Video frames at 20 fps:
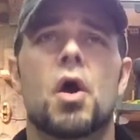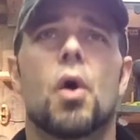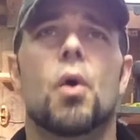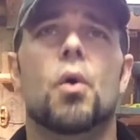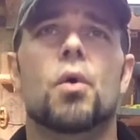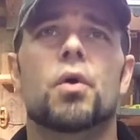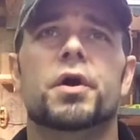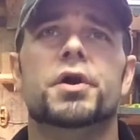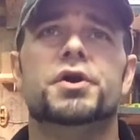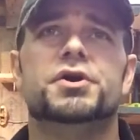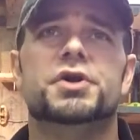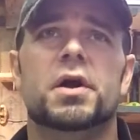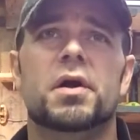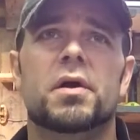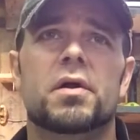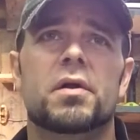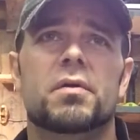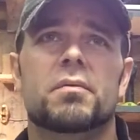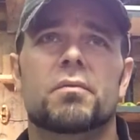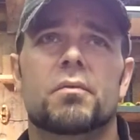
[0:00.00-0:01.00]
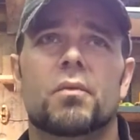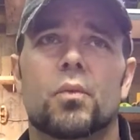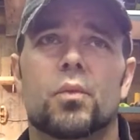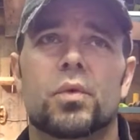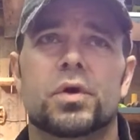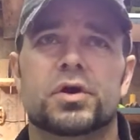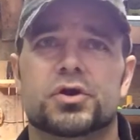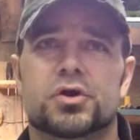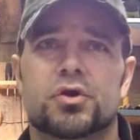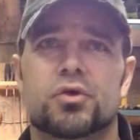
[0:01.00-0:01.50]
Oragel
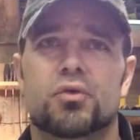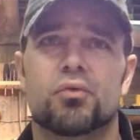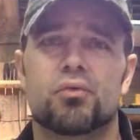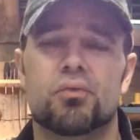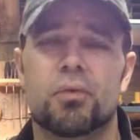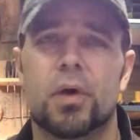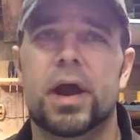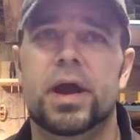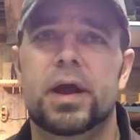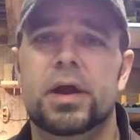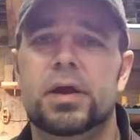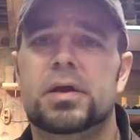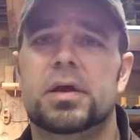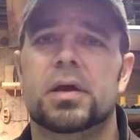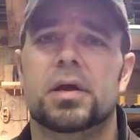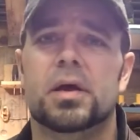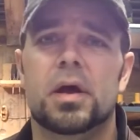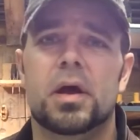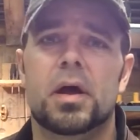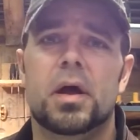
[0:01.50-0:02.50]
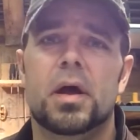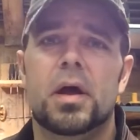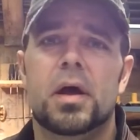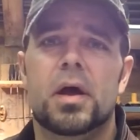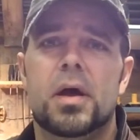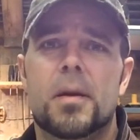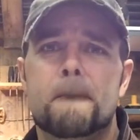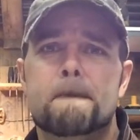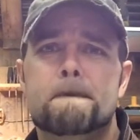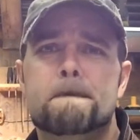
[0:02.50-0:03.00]
was great,
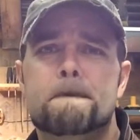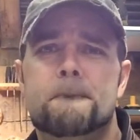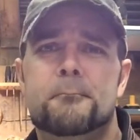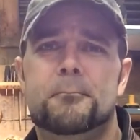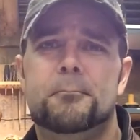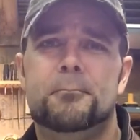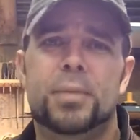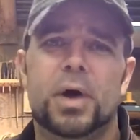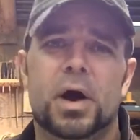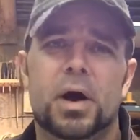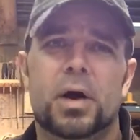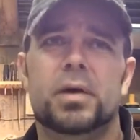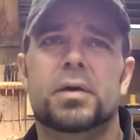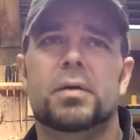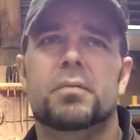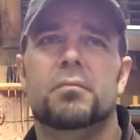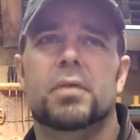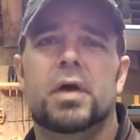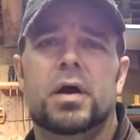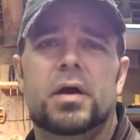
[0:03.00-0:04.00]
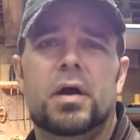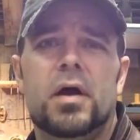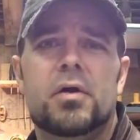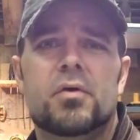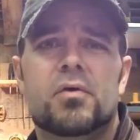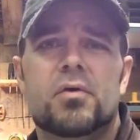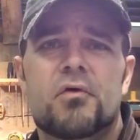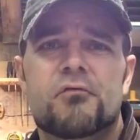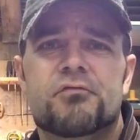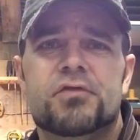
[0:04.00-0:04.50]
but and I
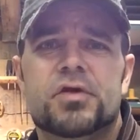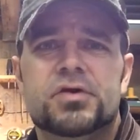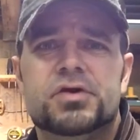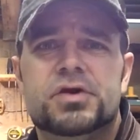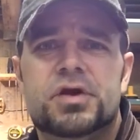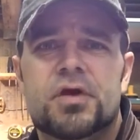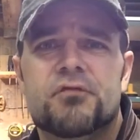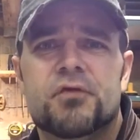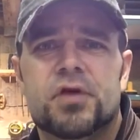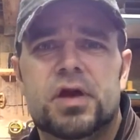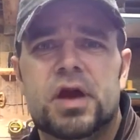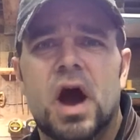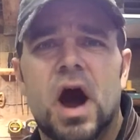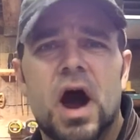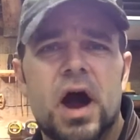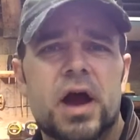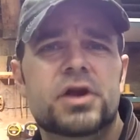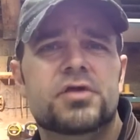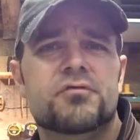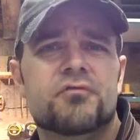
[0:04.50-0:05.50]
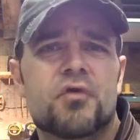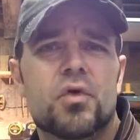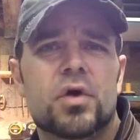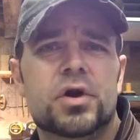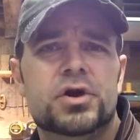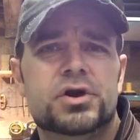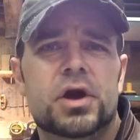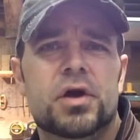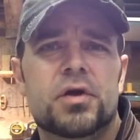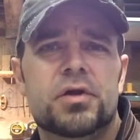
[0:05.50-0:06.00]
don't know if there's different kinds of
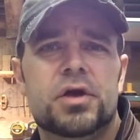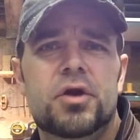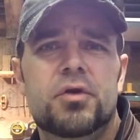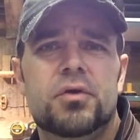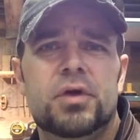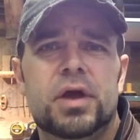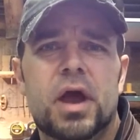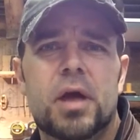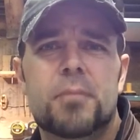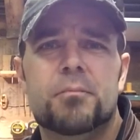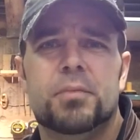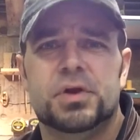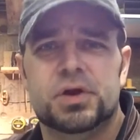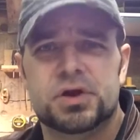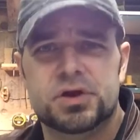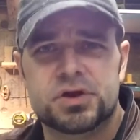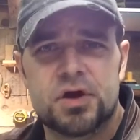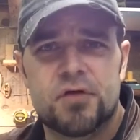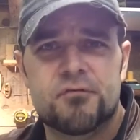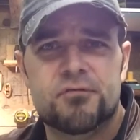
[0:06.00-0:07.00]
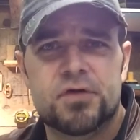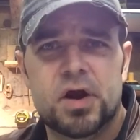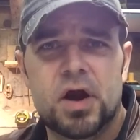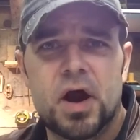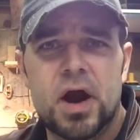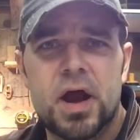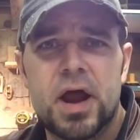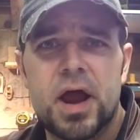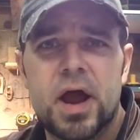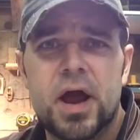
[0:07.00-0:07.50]
Oragel that you can get, but the stuff that
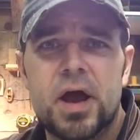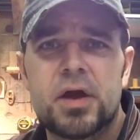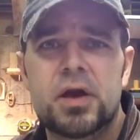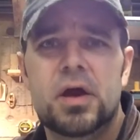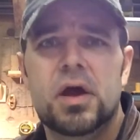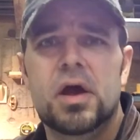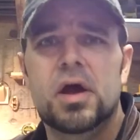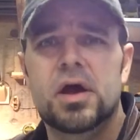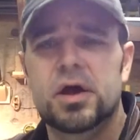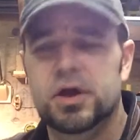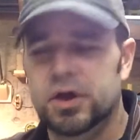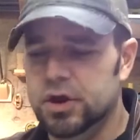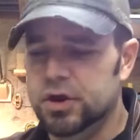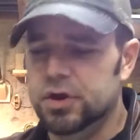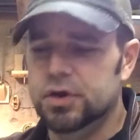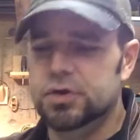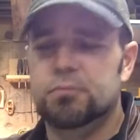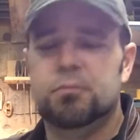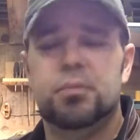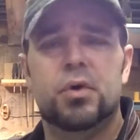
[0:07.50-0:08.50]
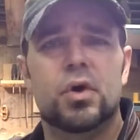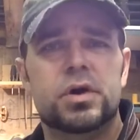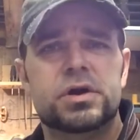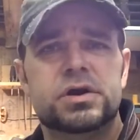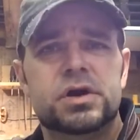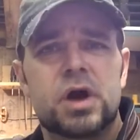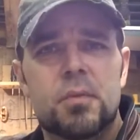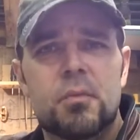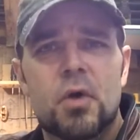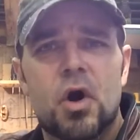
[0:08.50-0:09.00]
I had, you put
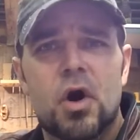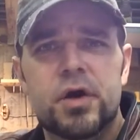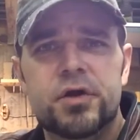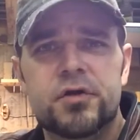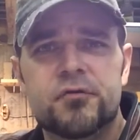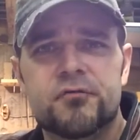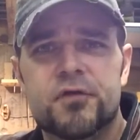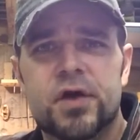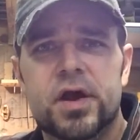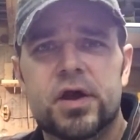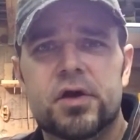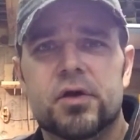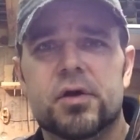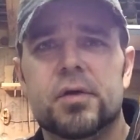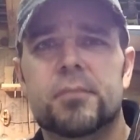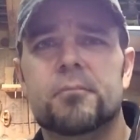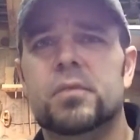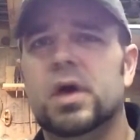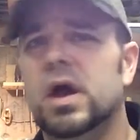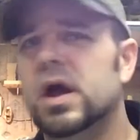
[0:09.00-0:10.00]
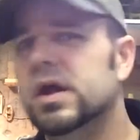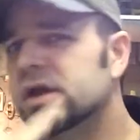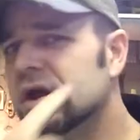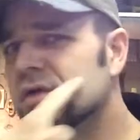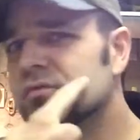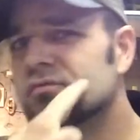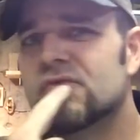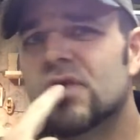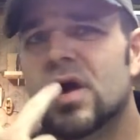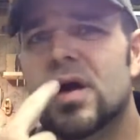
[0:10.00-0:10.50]
some on your finger and
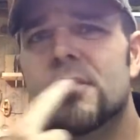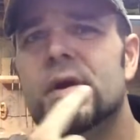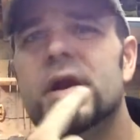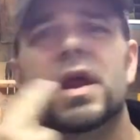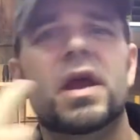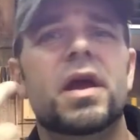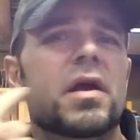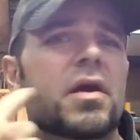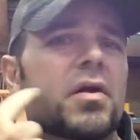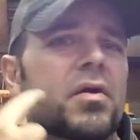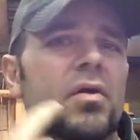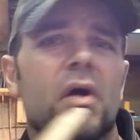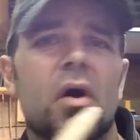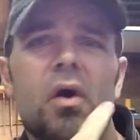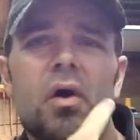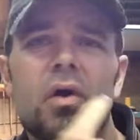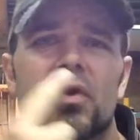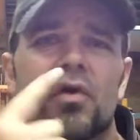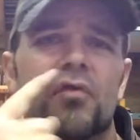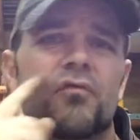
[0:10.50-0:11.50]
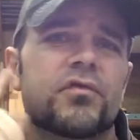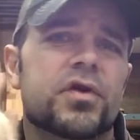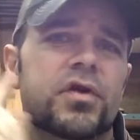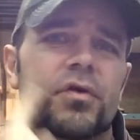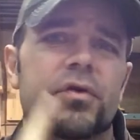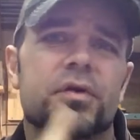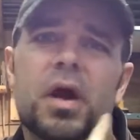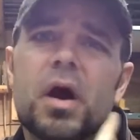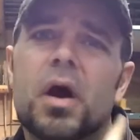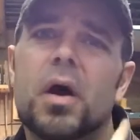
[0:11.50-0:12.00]
then rub it in all over your
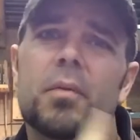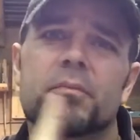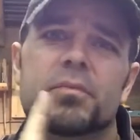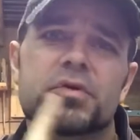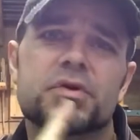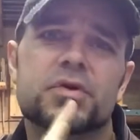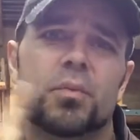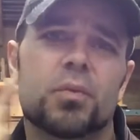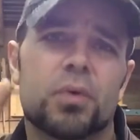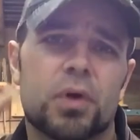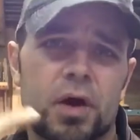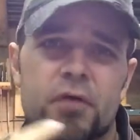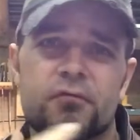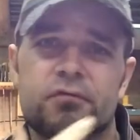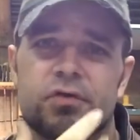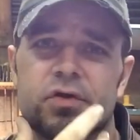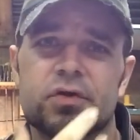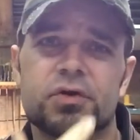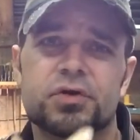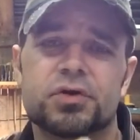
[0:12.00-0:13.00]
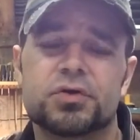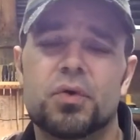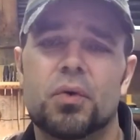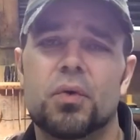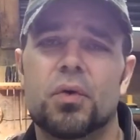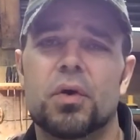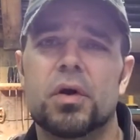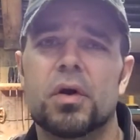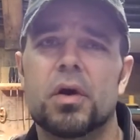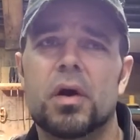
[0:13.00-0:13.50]
gums wherever they're
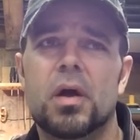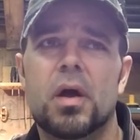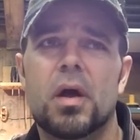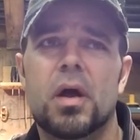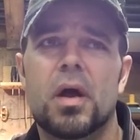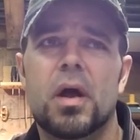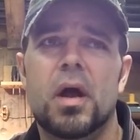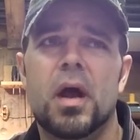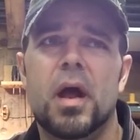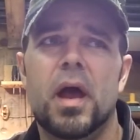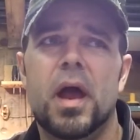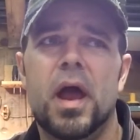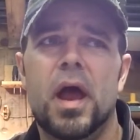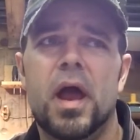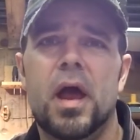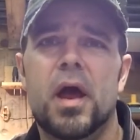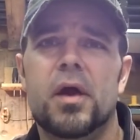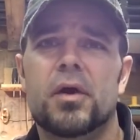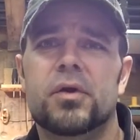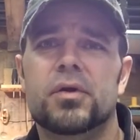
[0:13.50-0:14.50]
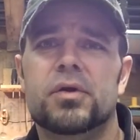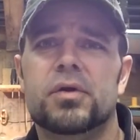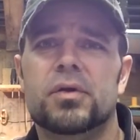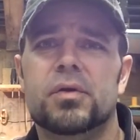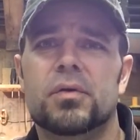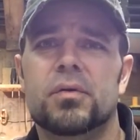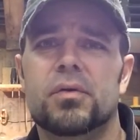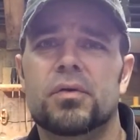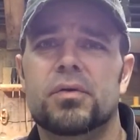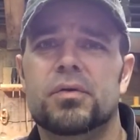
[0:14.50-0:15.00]
sore. And
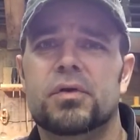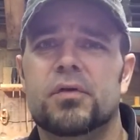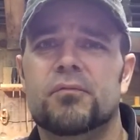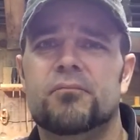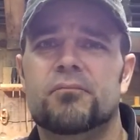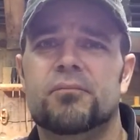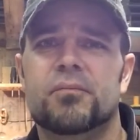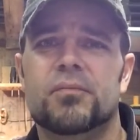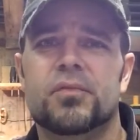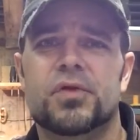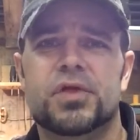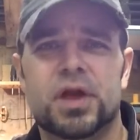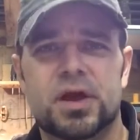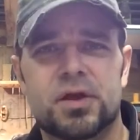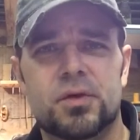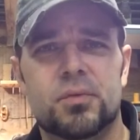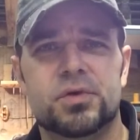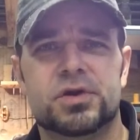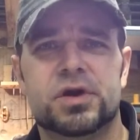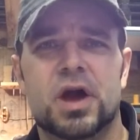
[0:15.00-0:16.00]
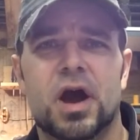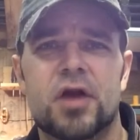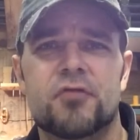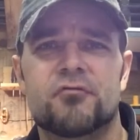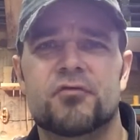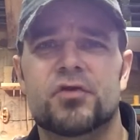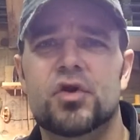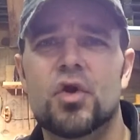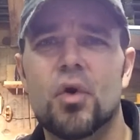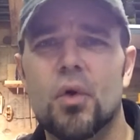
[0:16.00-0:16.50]
the thing that was kind of
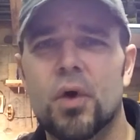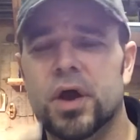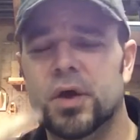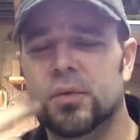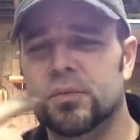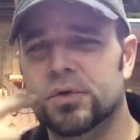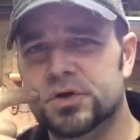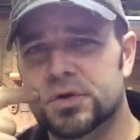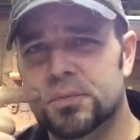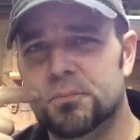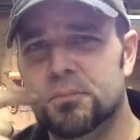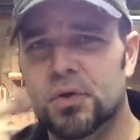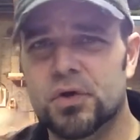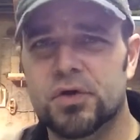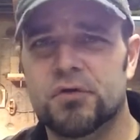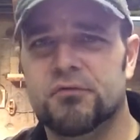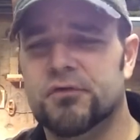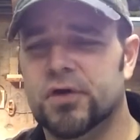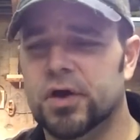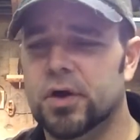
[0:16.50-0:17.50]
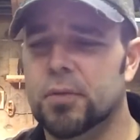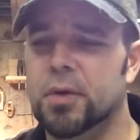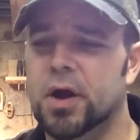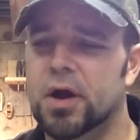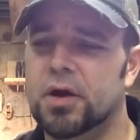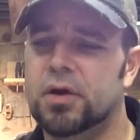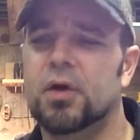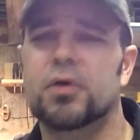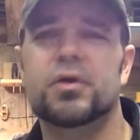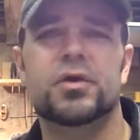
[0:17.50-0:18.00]
annoying was you pull your finger
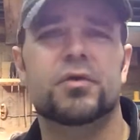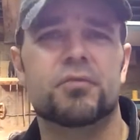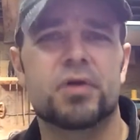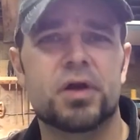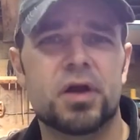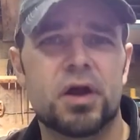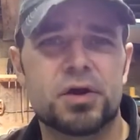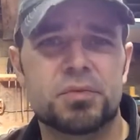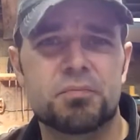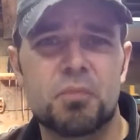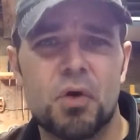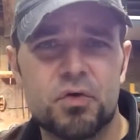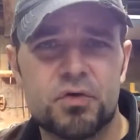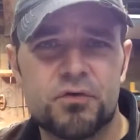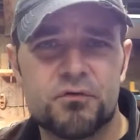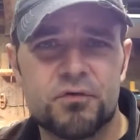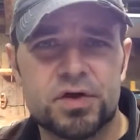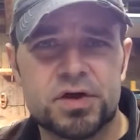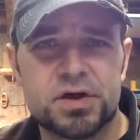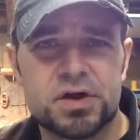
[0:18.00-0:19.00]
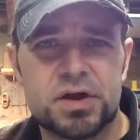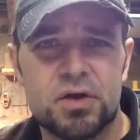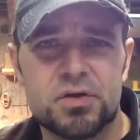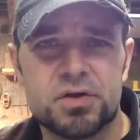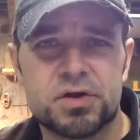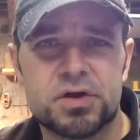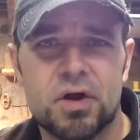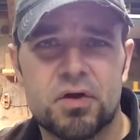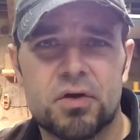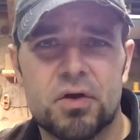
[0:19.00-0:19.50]
back out and you realize most of it's still
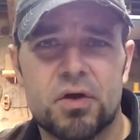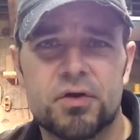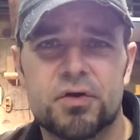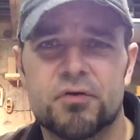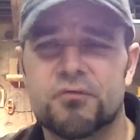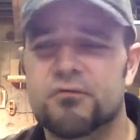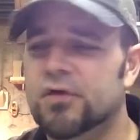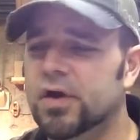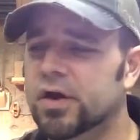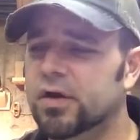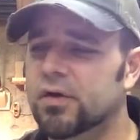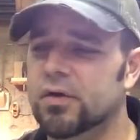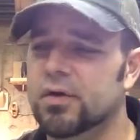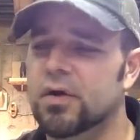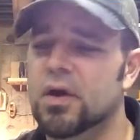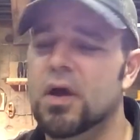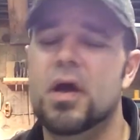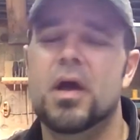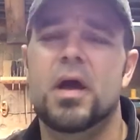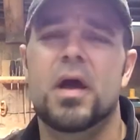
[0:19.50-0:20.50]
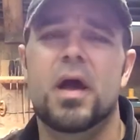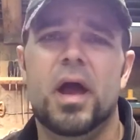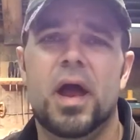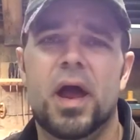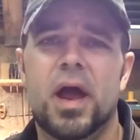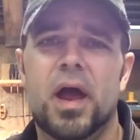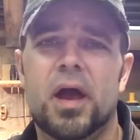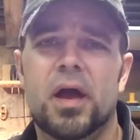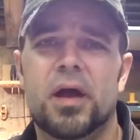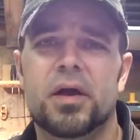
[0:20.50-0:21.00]
stuck on your finger
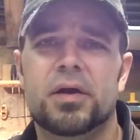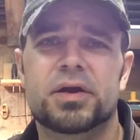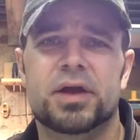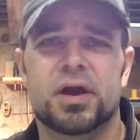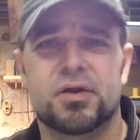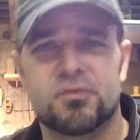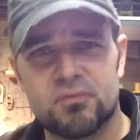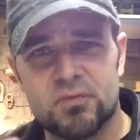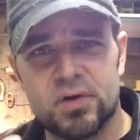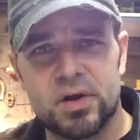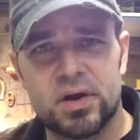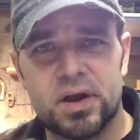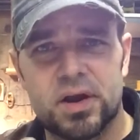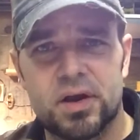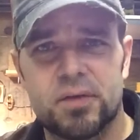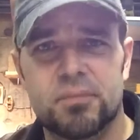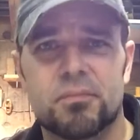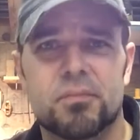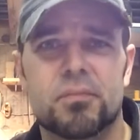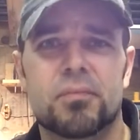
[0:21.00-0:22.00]
and didn't really,